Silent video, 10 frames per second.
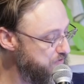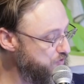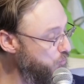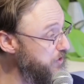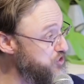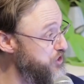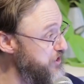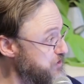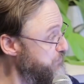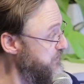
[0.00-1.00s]
from which
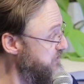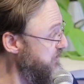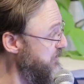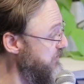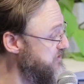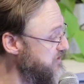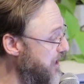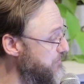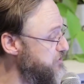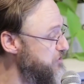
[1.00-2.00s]
this particular
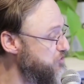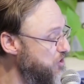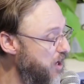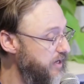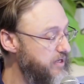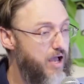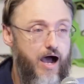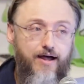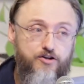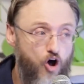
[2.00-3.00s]
psalmist is crying
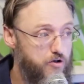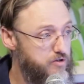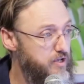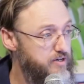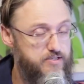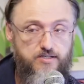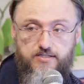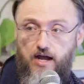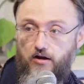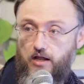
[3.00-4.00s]
are not
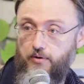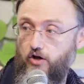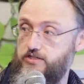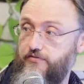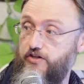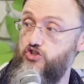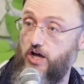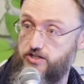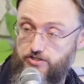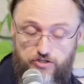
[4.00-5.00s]
necessarily because of
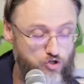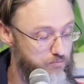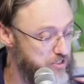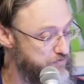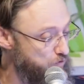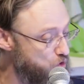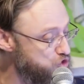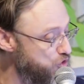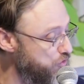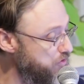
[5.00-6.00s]
injustice or
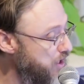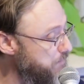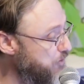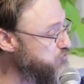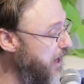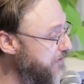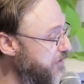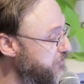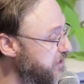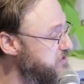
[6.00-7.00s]
misfortune, but
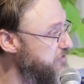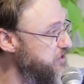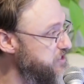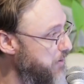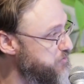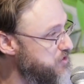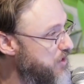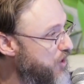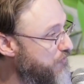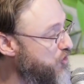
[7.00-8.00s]
rather these are the depths
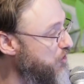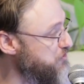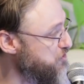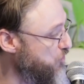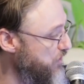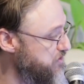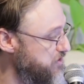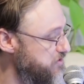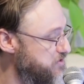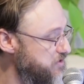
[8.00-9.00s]
of
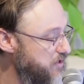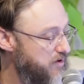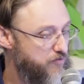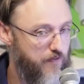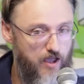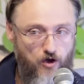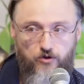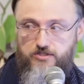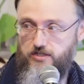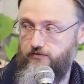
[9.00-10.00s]
consequences for their
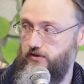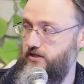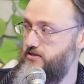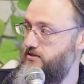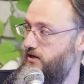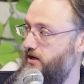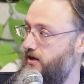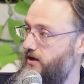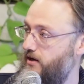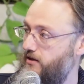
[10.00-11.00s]
own sinfulness.
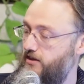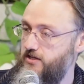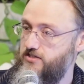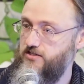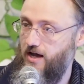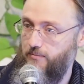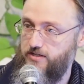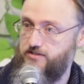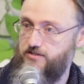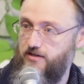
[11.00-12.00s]
This
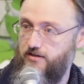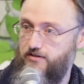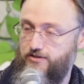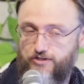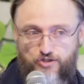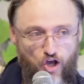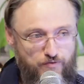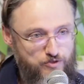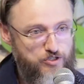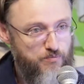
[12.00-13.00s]
psalmist
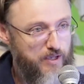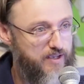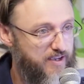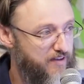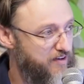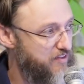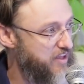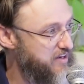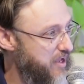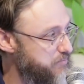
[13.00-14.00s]
deserves to be in
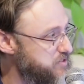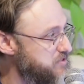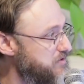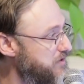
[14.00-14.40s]
their depths.